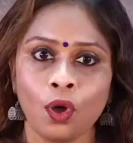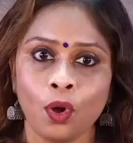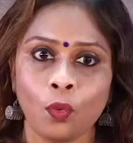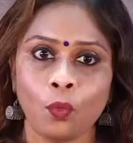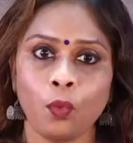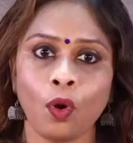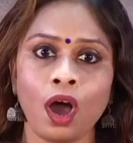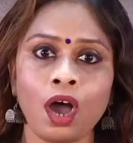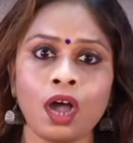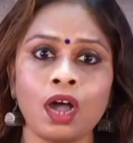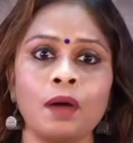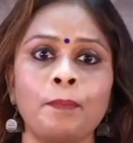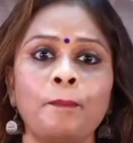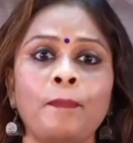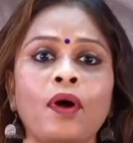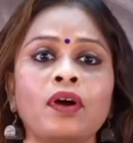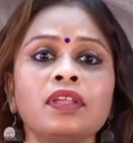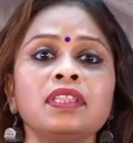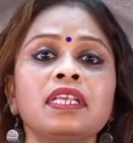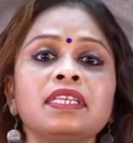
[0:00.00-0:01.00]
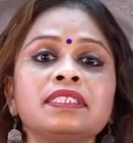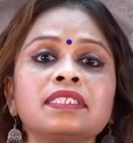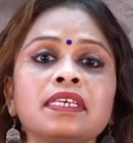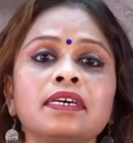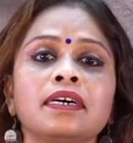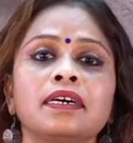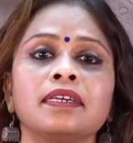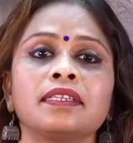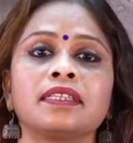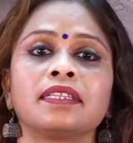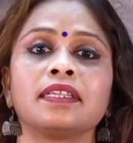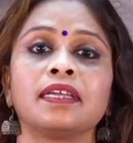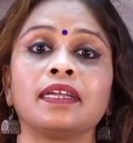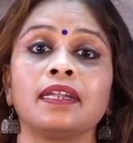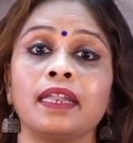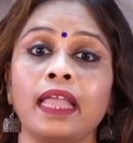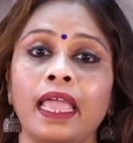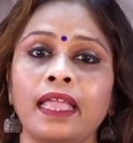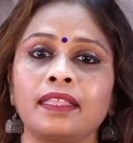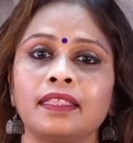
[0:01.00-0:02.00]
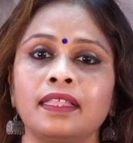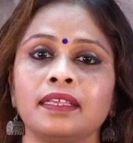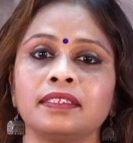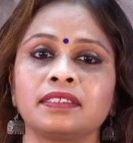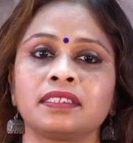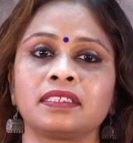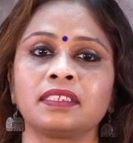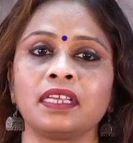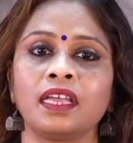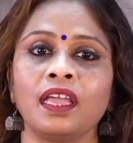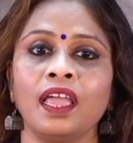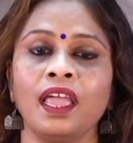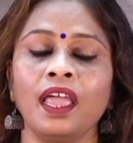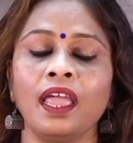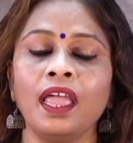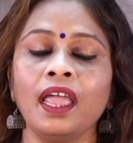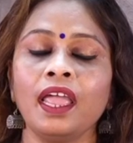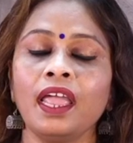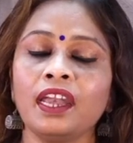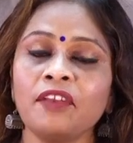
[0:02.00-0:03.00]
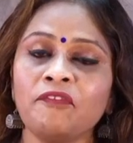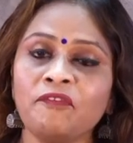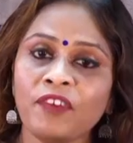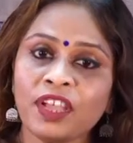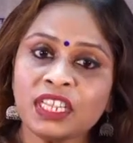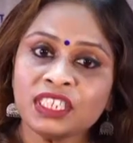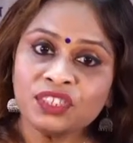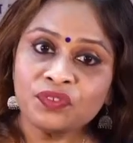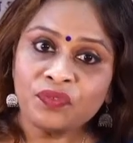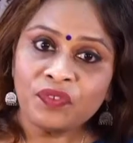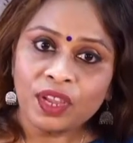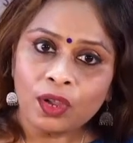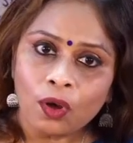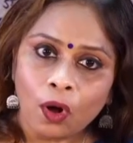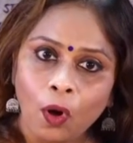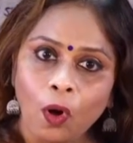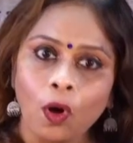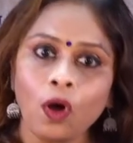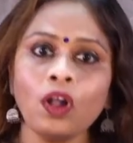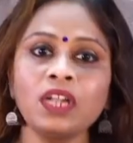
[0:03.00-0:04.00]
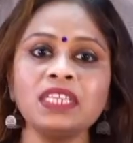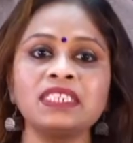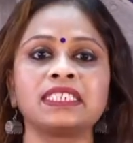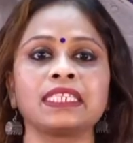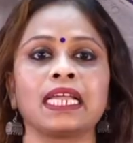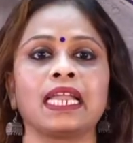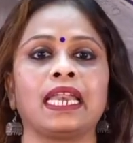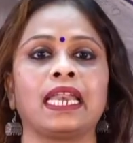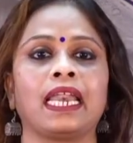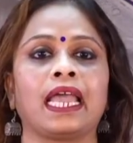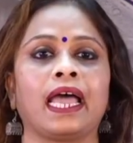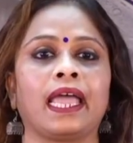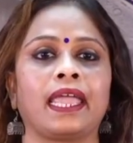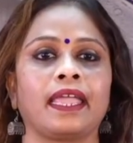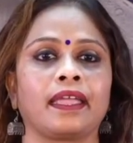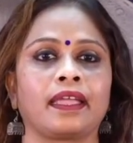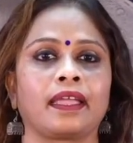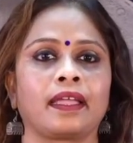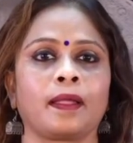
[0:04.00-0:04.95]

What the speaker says: walk upon this earth like this, in which we all shall lie.